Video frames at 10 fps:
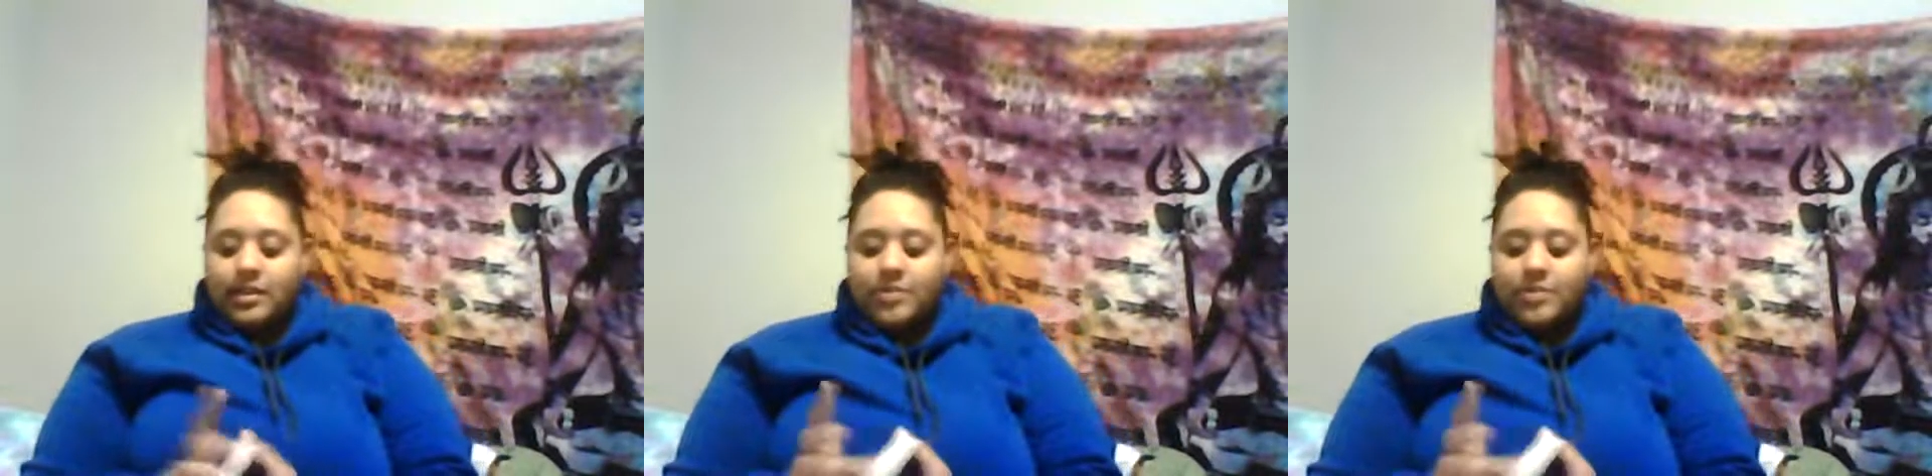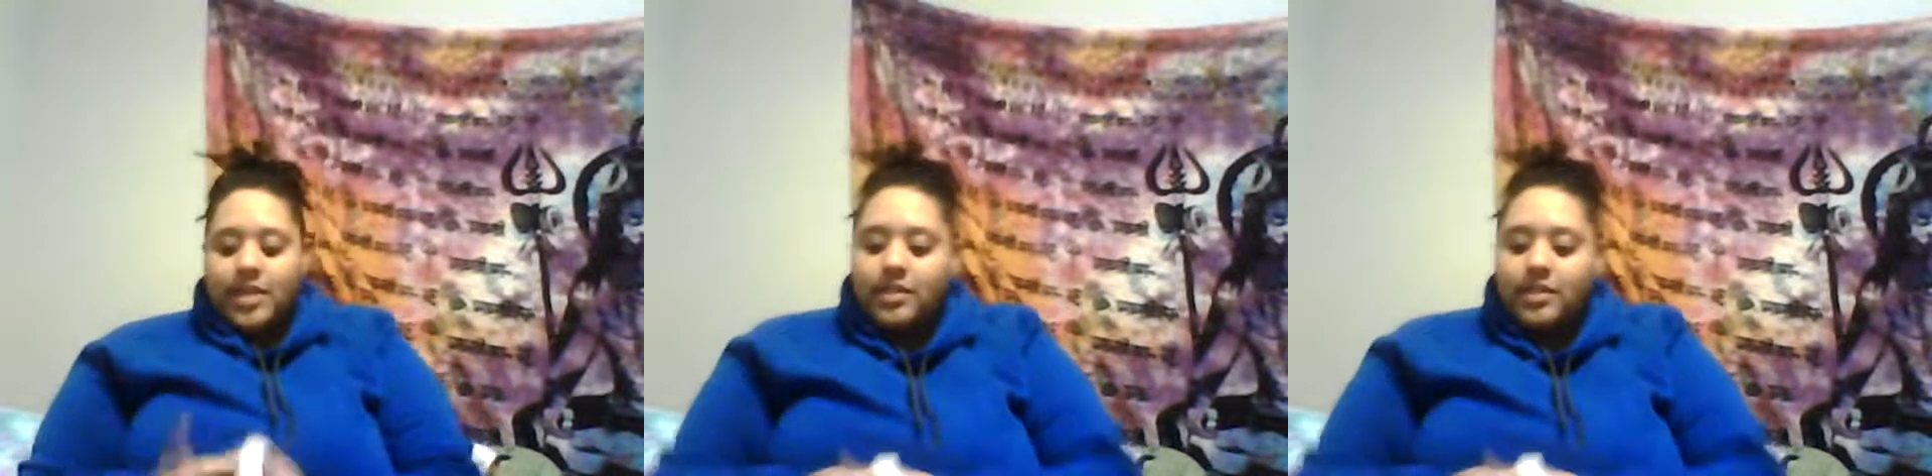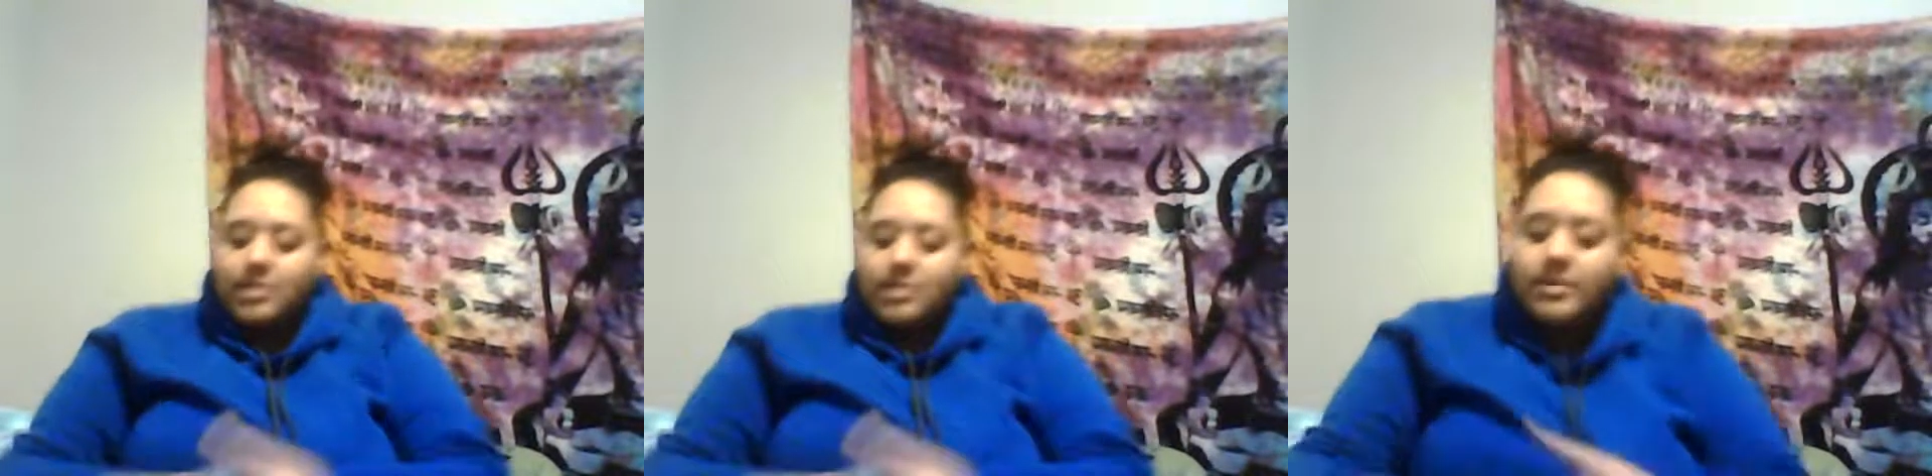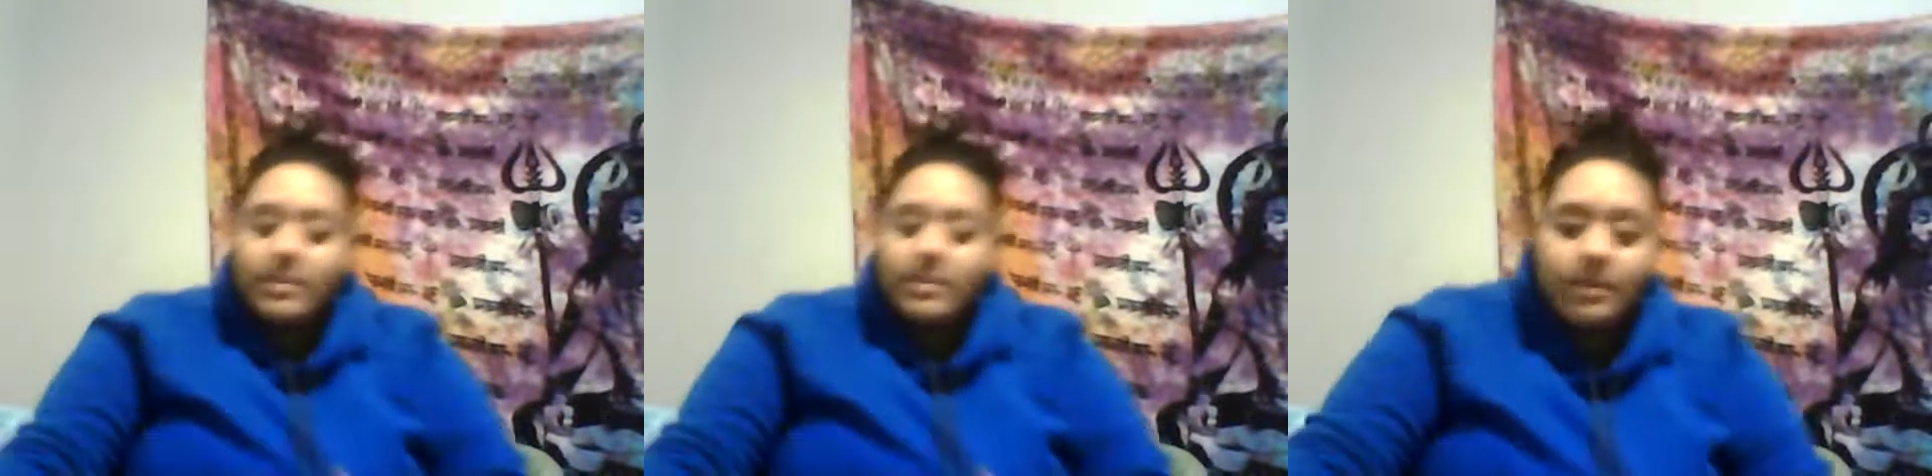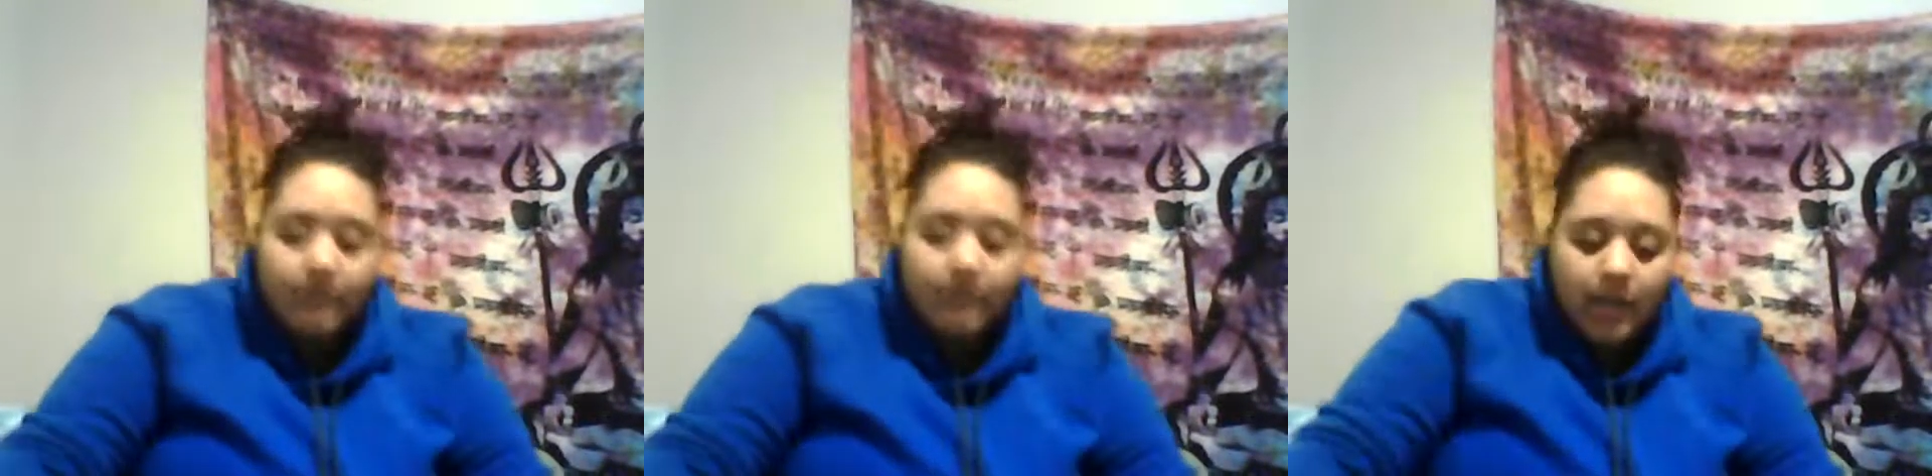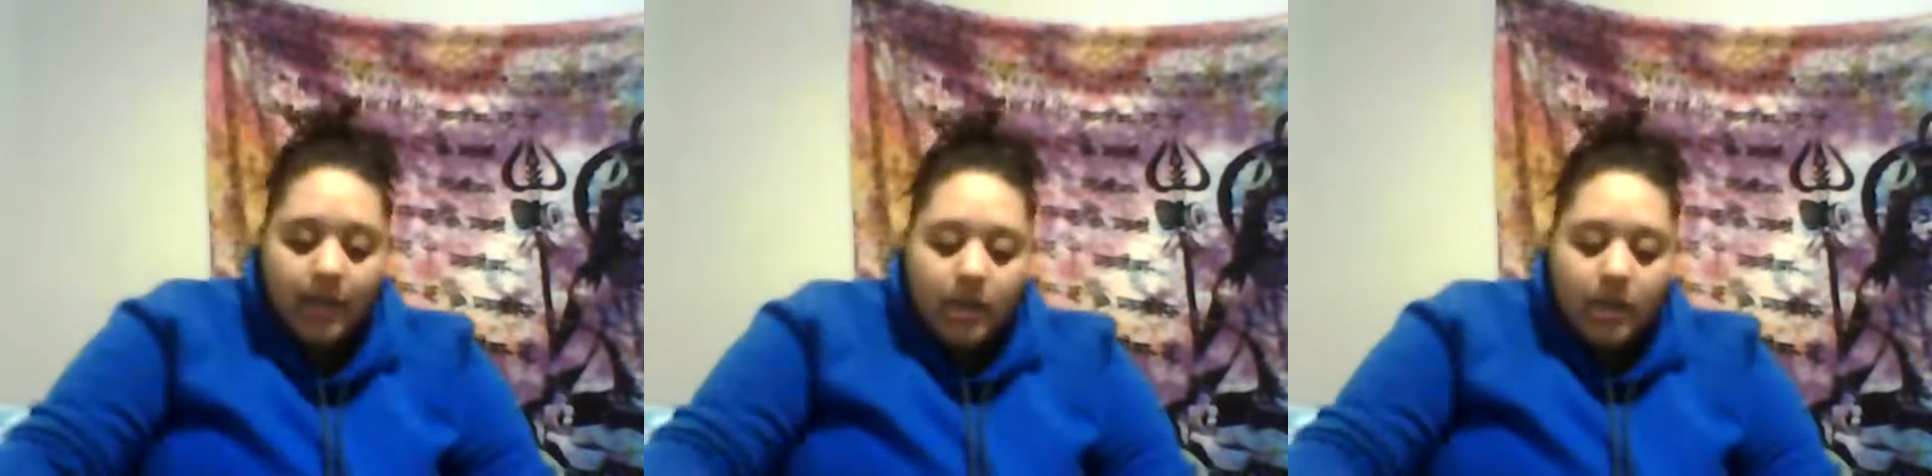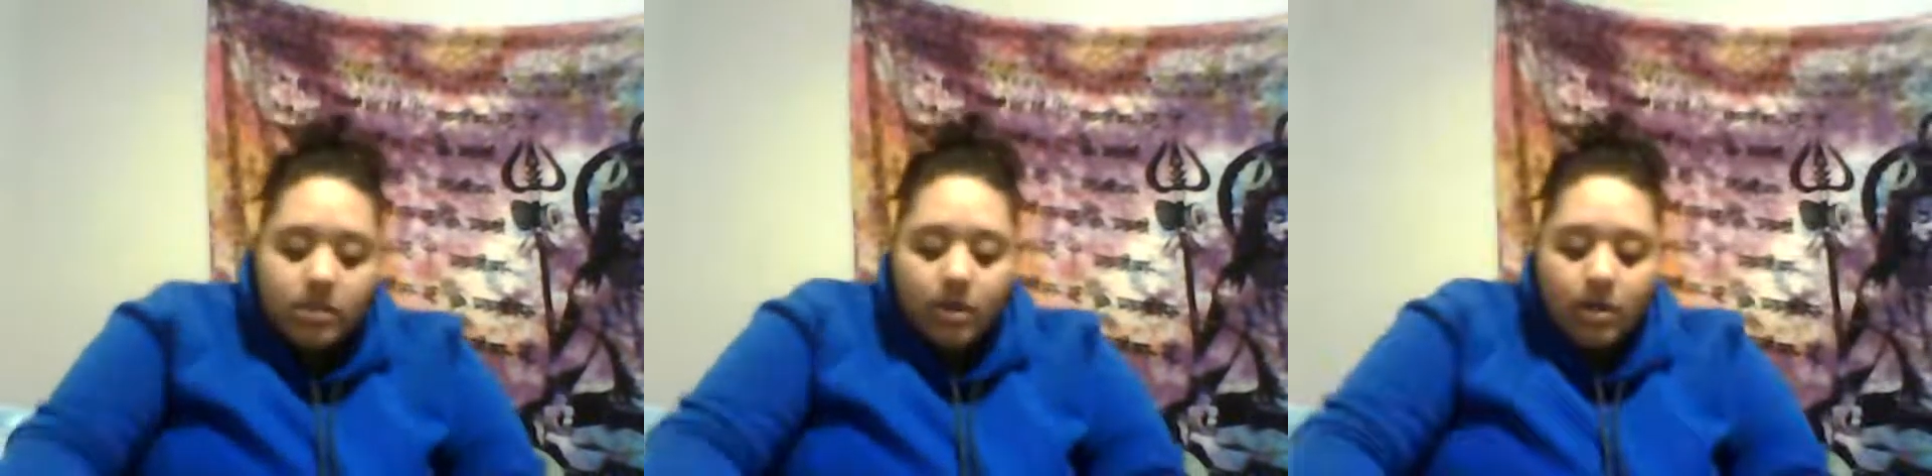channeling some of this stuff.
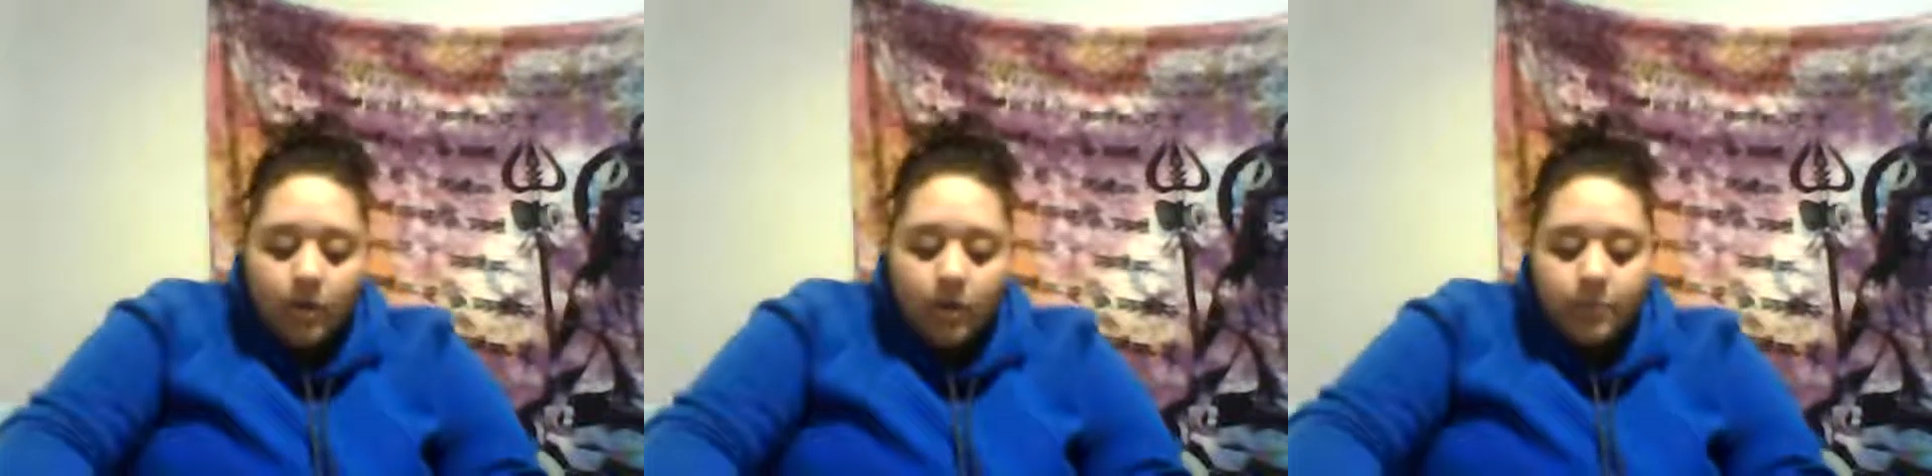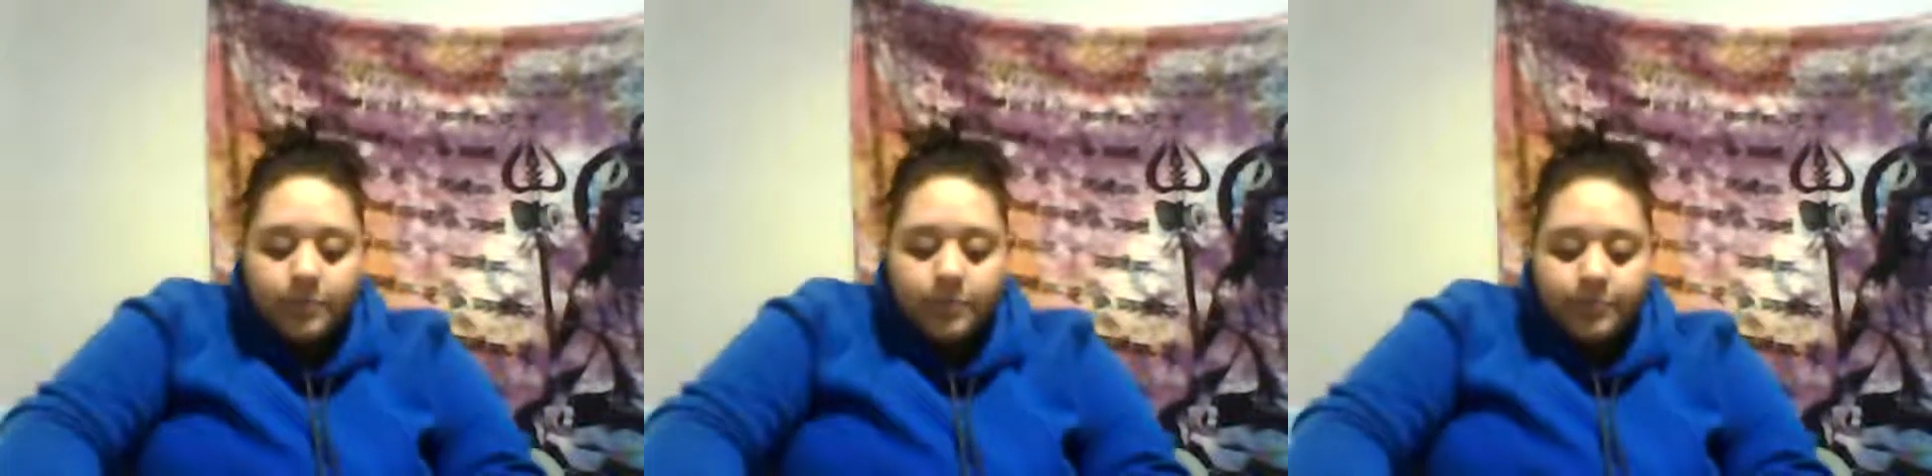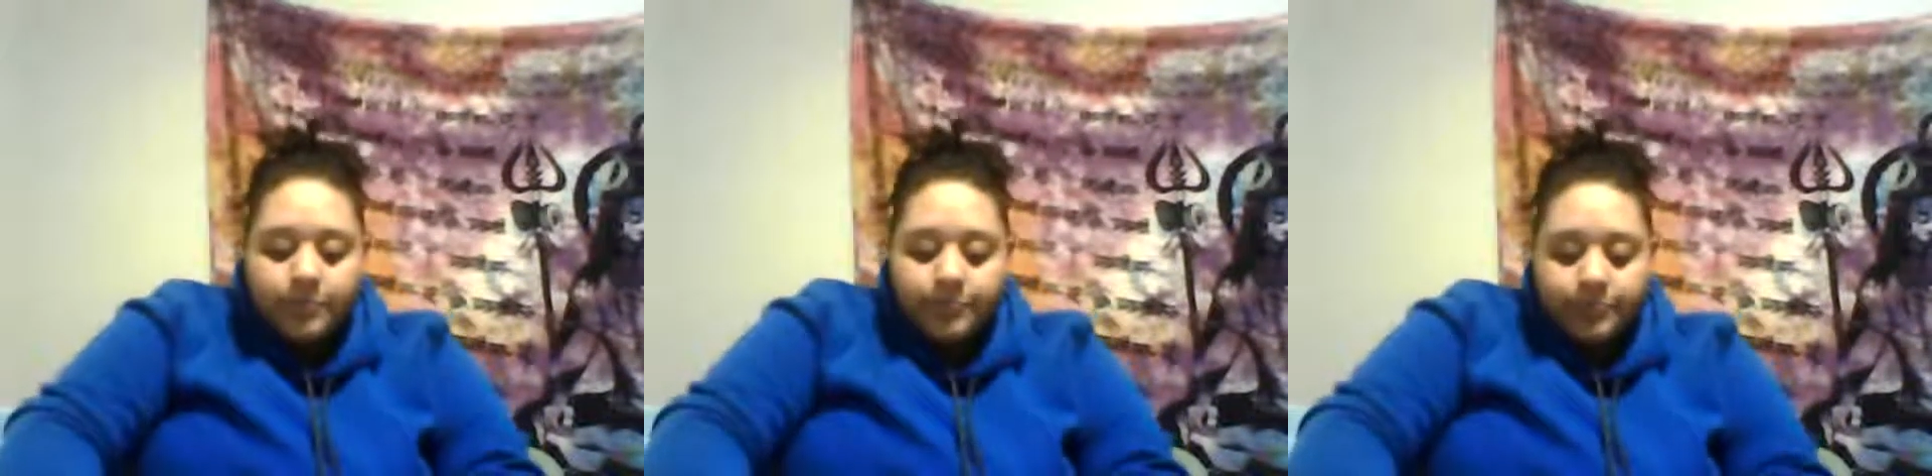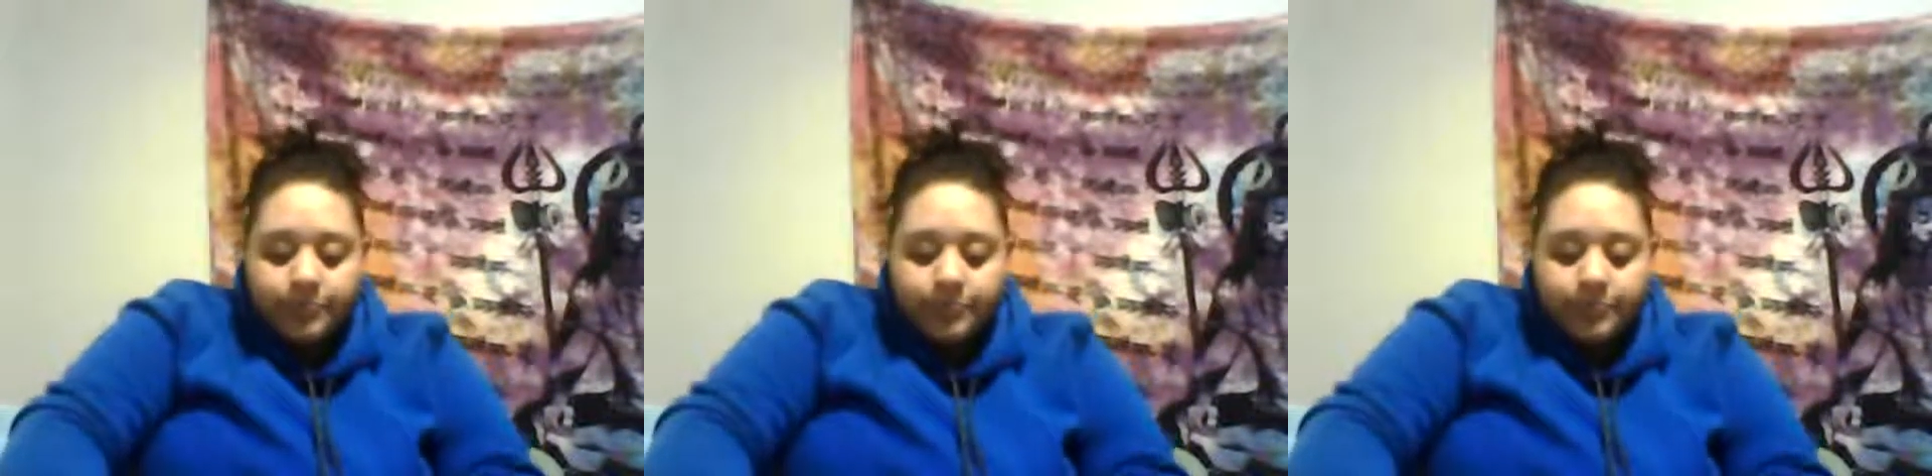So, all